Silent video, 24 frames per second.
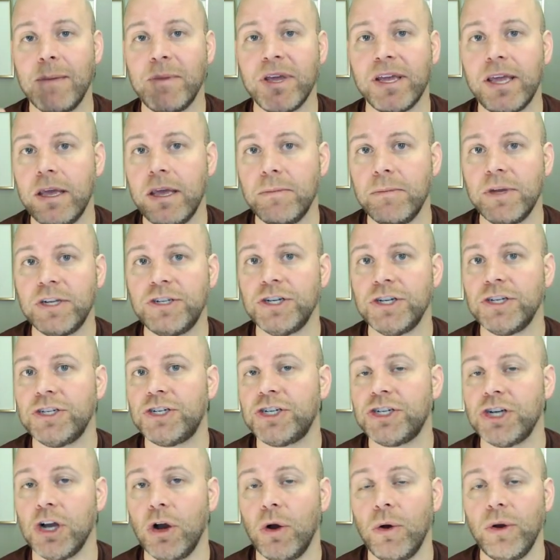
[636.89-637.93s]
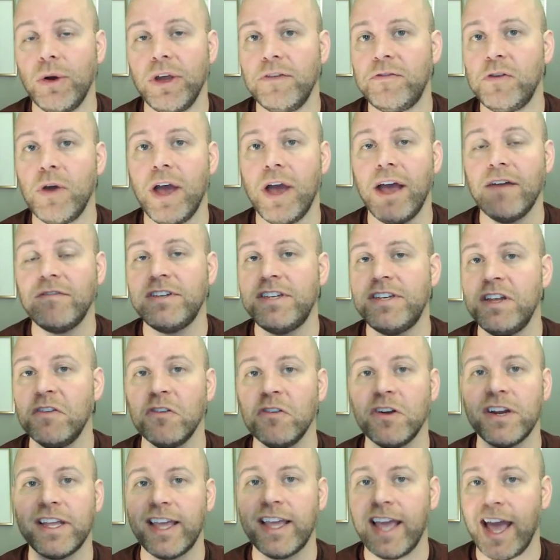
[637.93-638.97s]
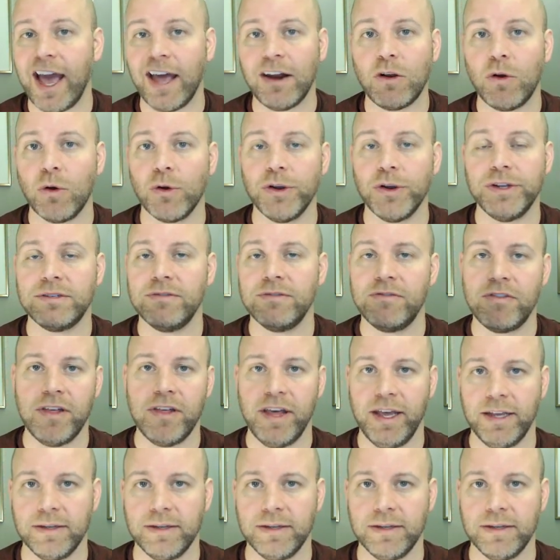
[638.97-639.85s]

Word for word: images show if you have different categories of things.